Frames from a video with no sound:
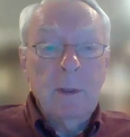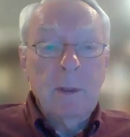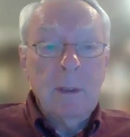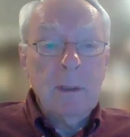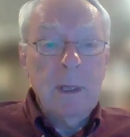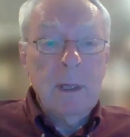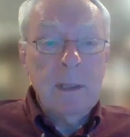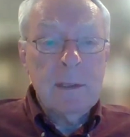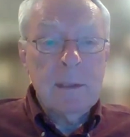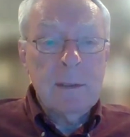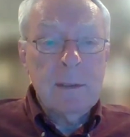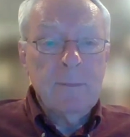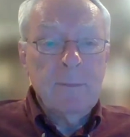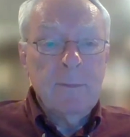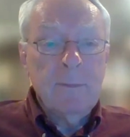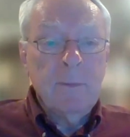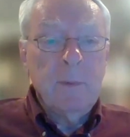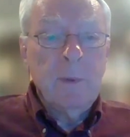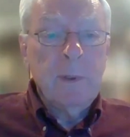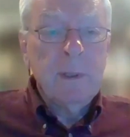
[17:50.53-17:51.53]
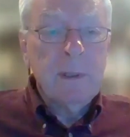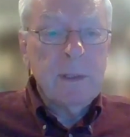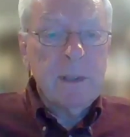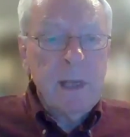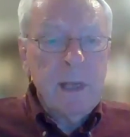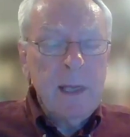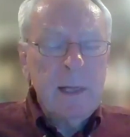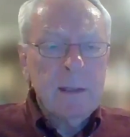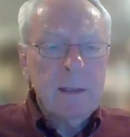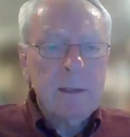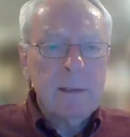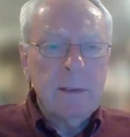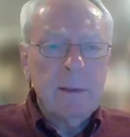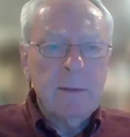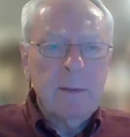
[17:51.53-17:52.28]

to all kinds of weird standards.